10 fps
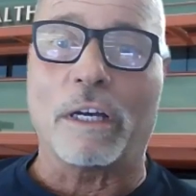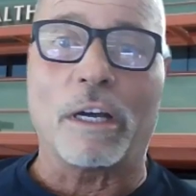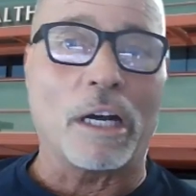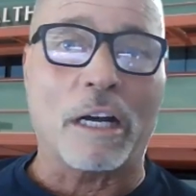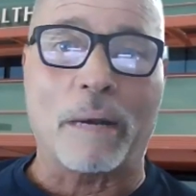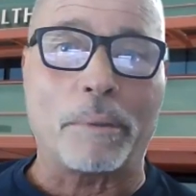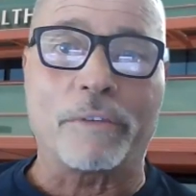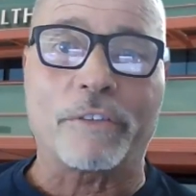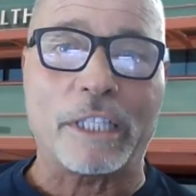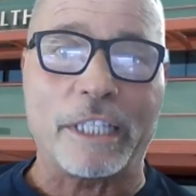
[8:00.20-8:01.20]
this past
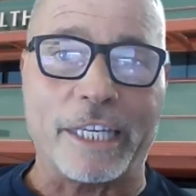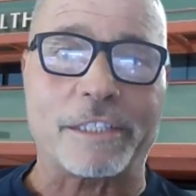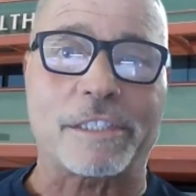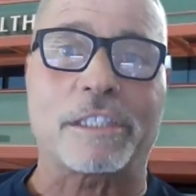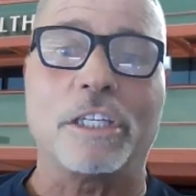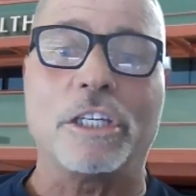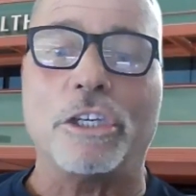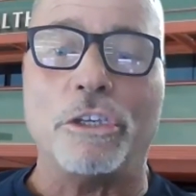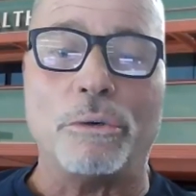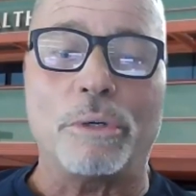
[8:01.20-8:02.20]
year,
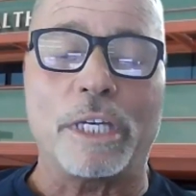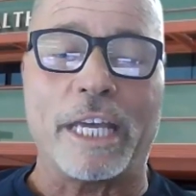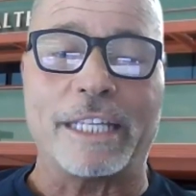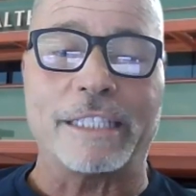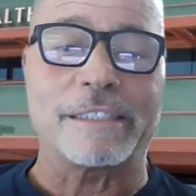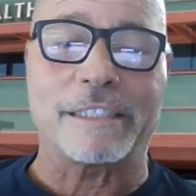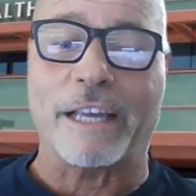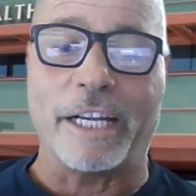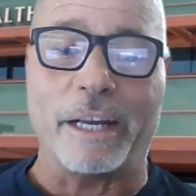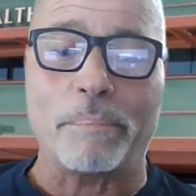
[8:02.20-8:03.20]
we've been
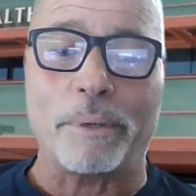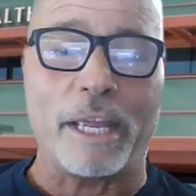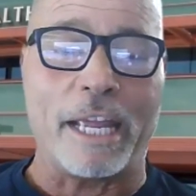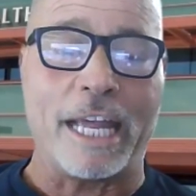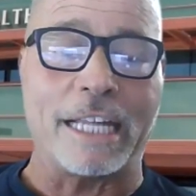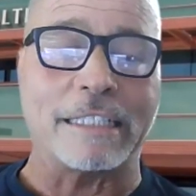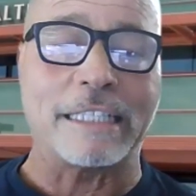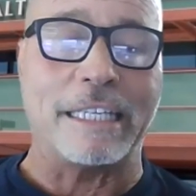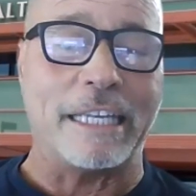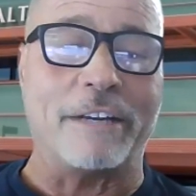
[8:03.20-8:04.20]
pleased to be
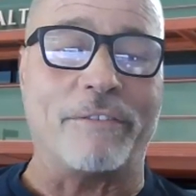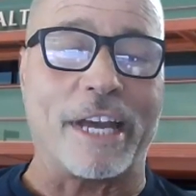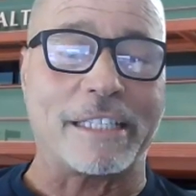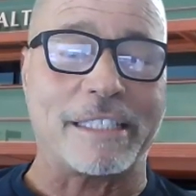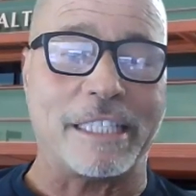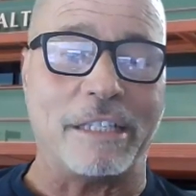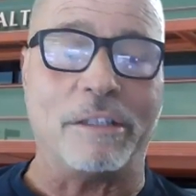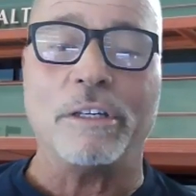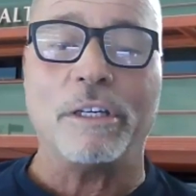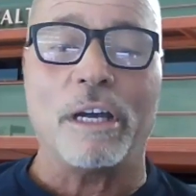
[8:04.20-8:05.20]
able to
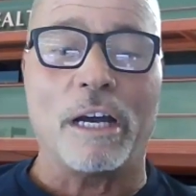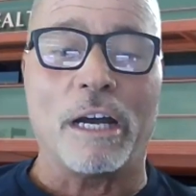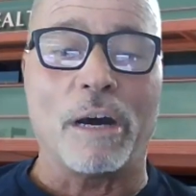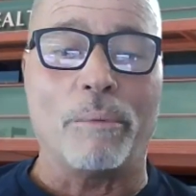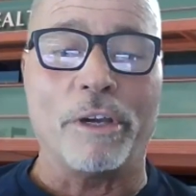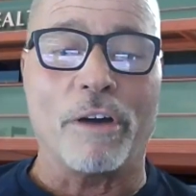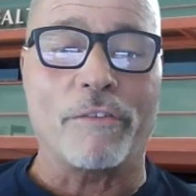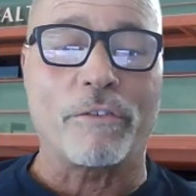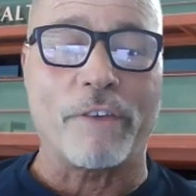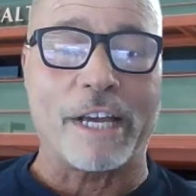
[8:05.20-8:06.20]
purchase
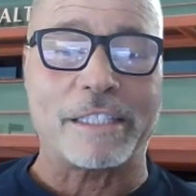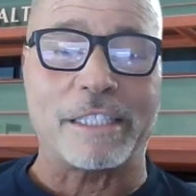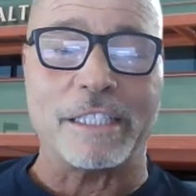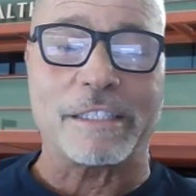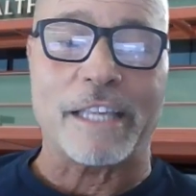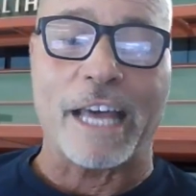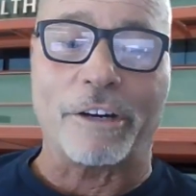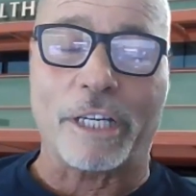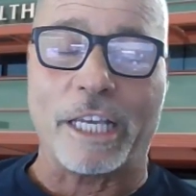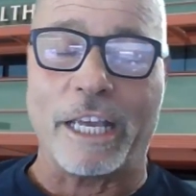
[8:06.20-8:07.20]
a brand new
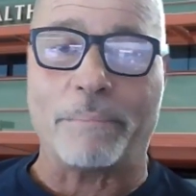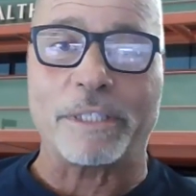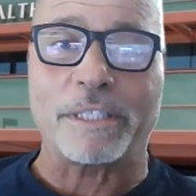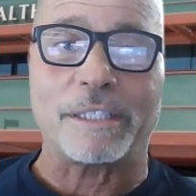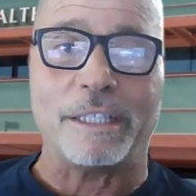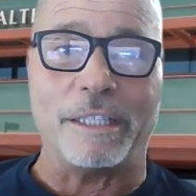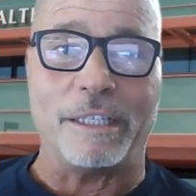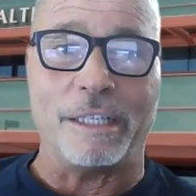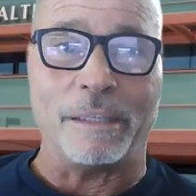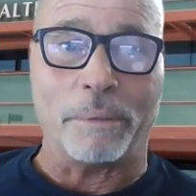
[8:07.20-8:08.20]
mobile
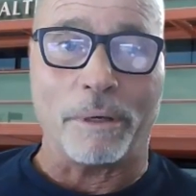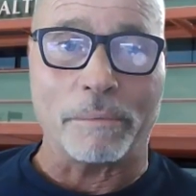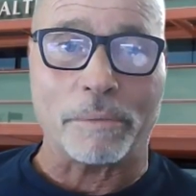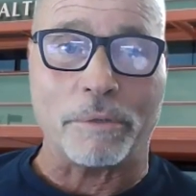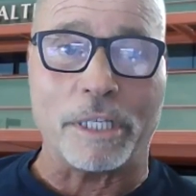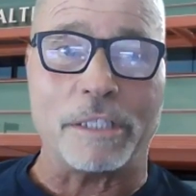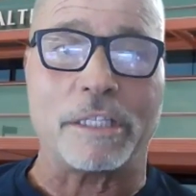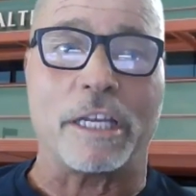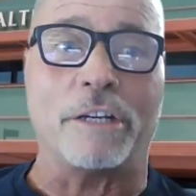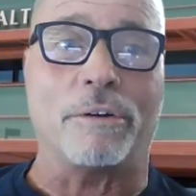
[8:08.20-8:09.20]
unit that
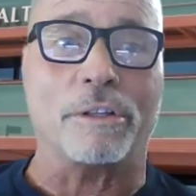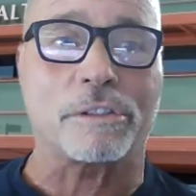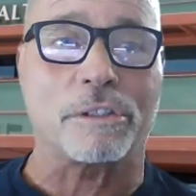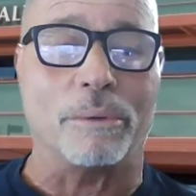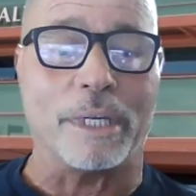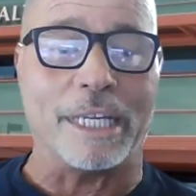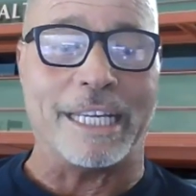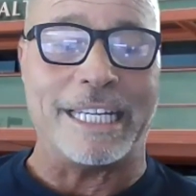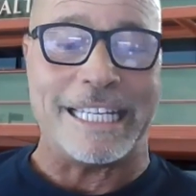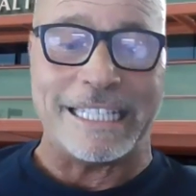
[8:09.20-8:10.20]
we take out into
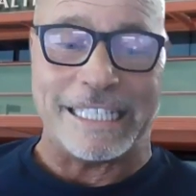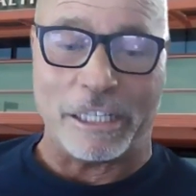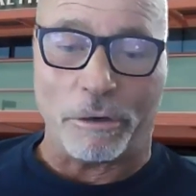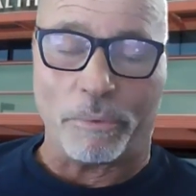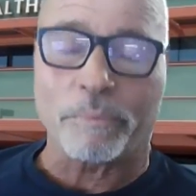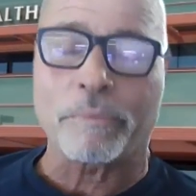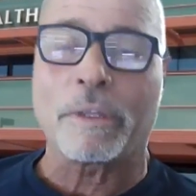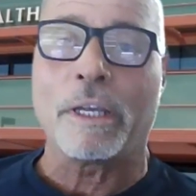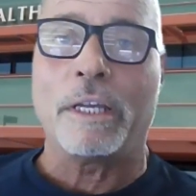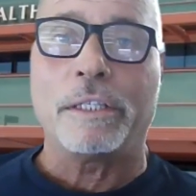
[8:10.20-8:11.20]
the community.
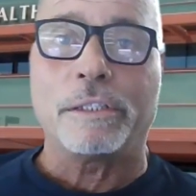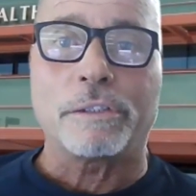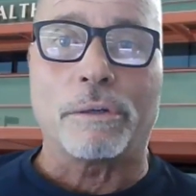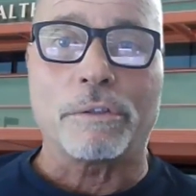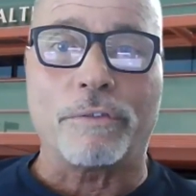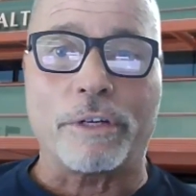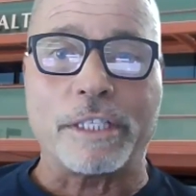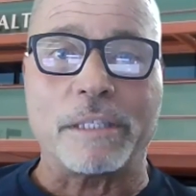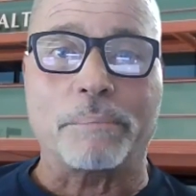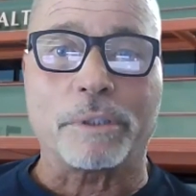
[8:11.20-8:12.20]
Uh, this
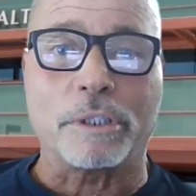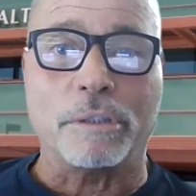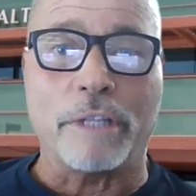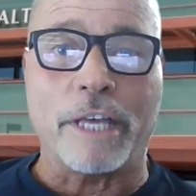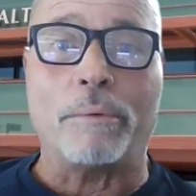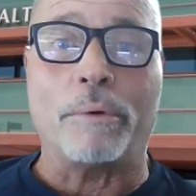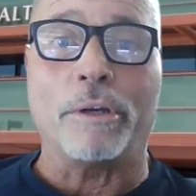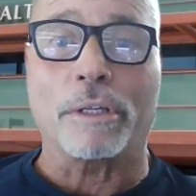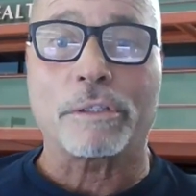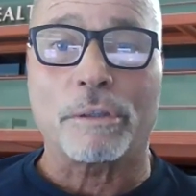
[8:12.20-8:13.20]
mobile unit
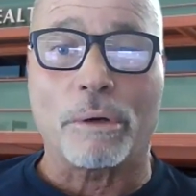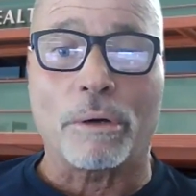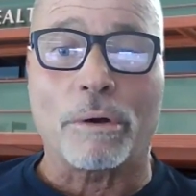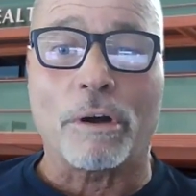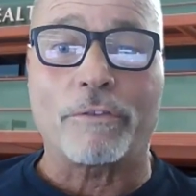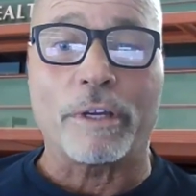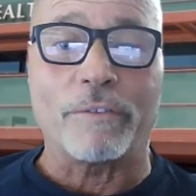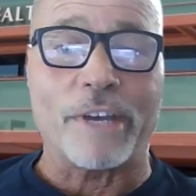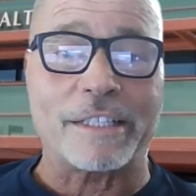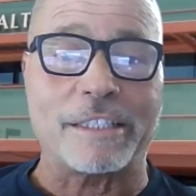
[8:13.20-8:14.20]
allows us to do
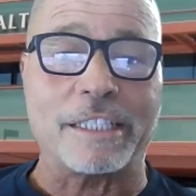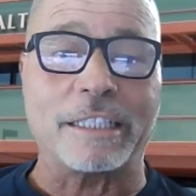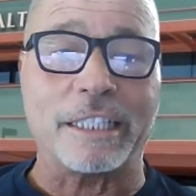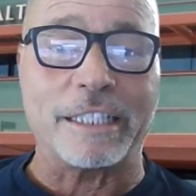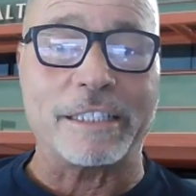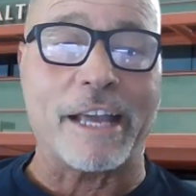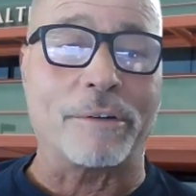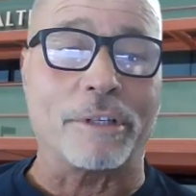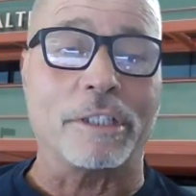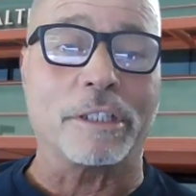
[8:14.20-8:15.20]
vaccine clinics and
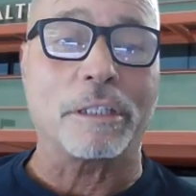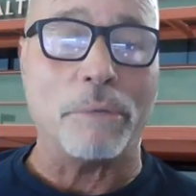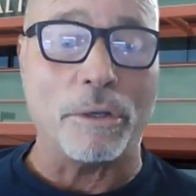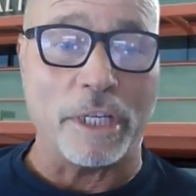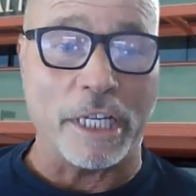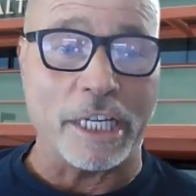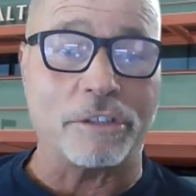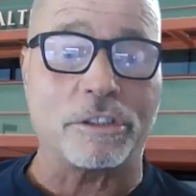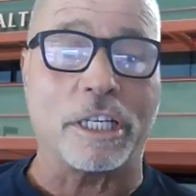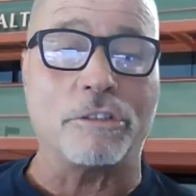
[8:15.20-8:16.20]
much more.
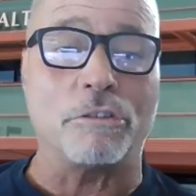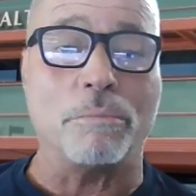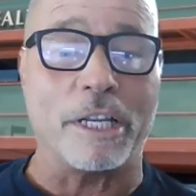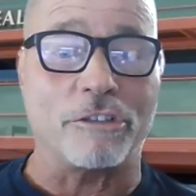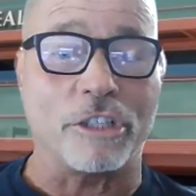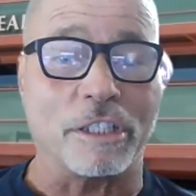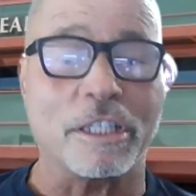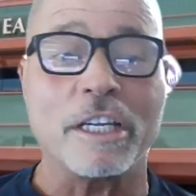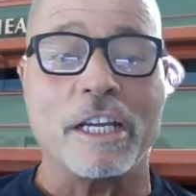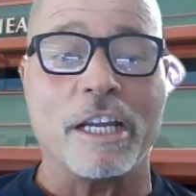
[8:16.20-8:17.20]
We're able to
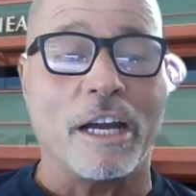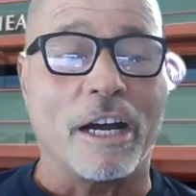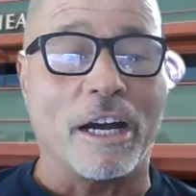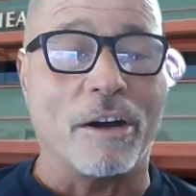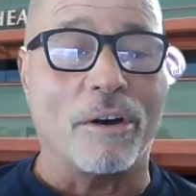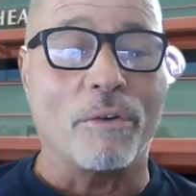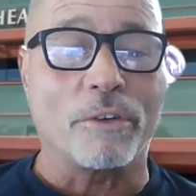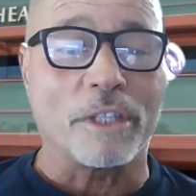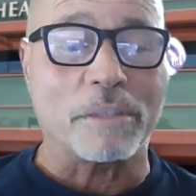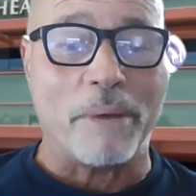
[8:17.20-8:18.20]
do
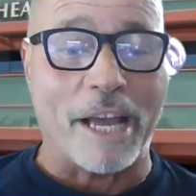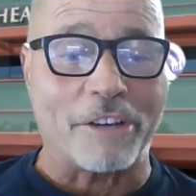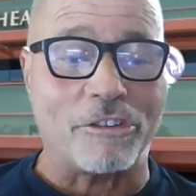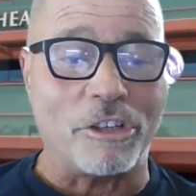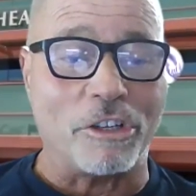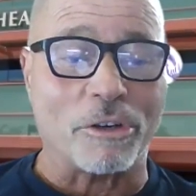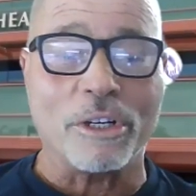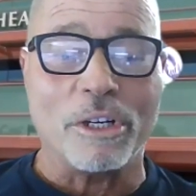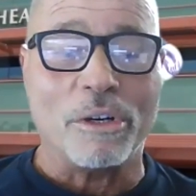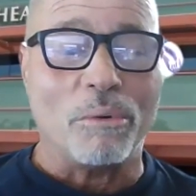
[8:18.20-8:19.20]
screenings on site,
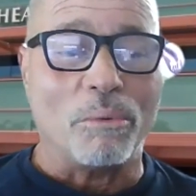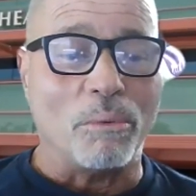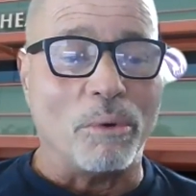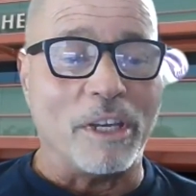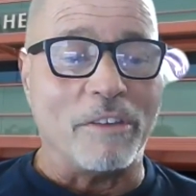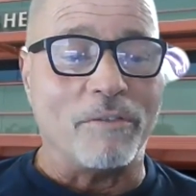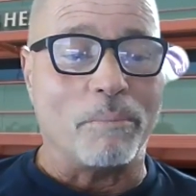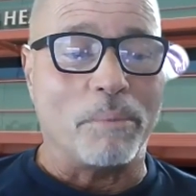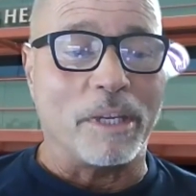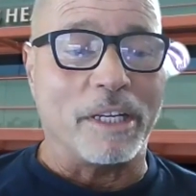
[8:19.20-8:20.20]
uh, for example,
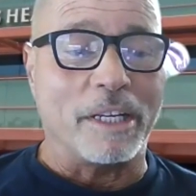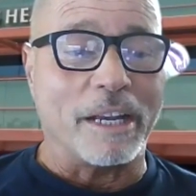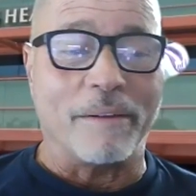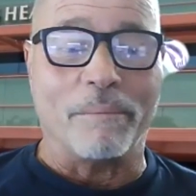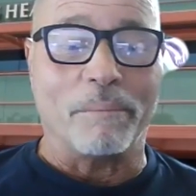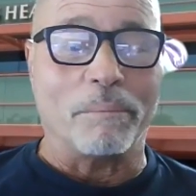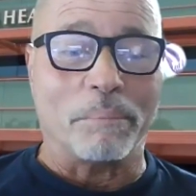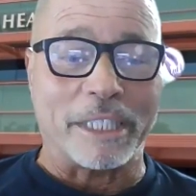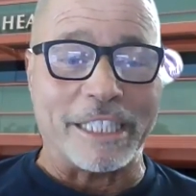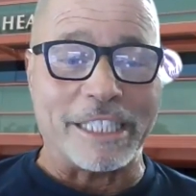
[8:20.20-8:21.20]
blood pressure
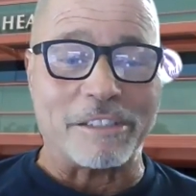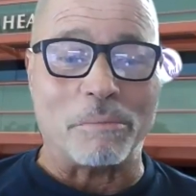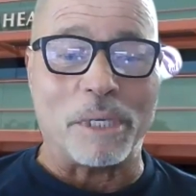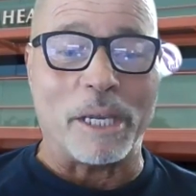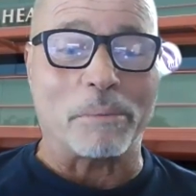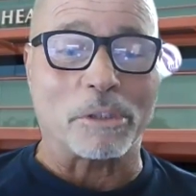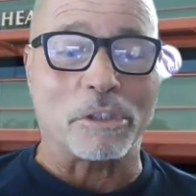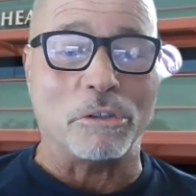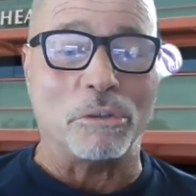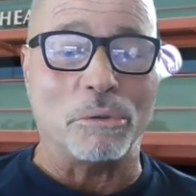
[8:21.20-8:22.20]
screenings, um,
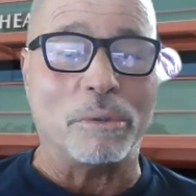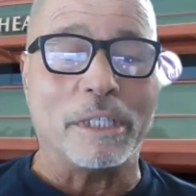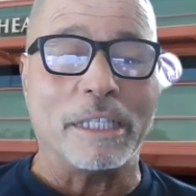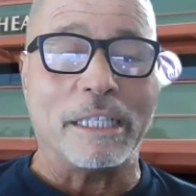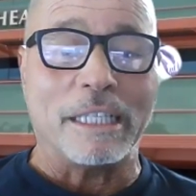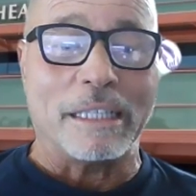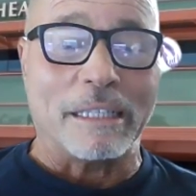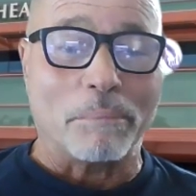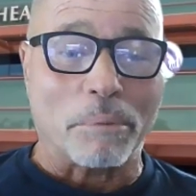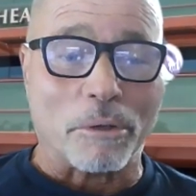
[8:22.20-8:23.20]
body mass
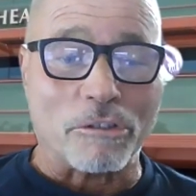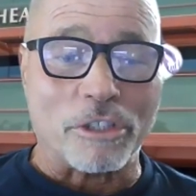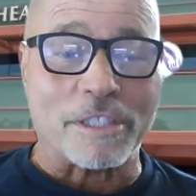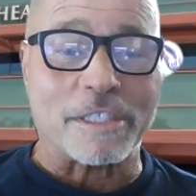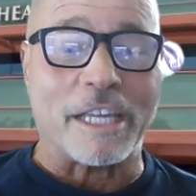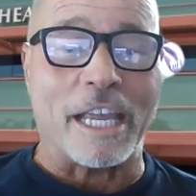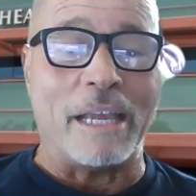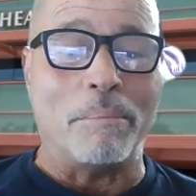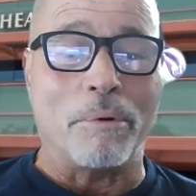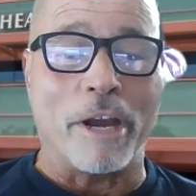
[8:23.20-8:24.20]
index screenings,
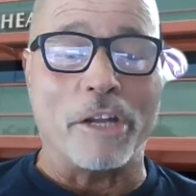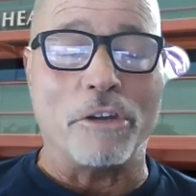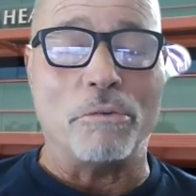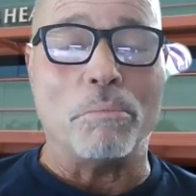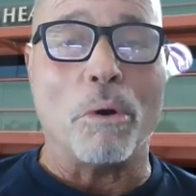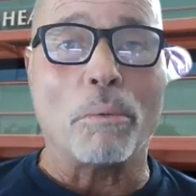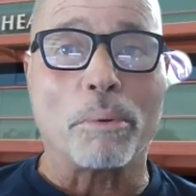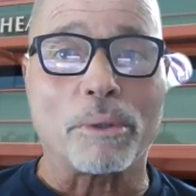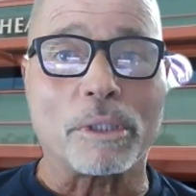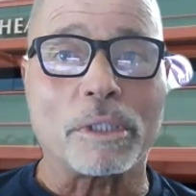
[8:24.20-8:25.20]
glucose
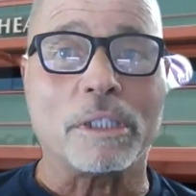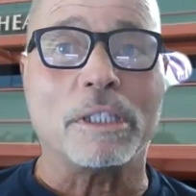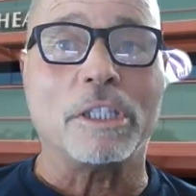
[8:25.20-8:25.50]
screenings,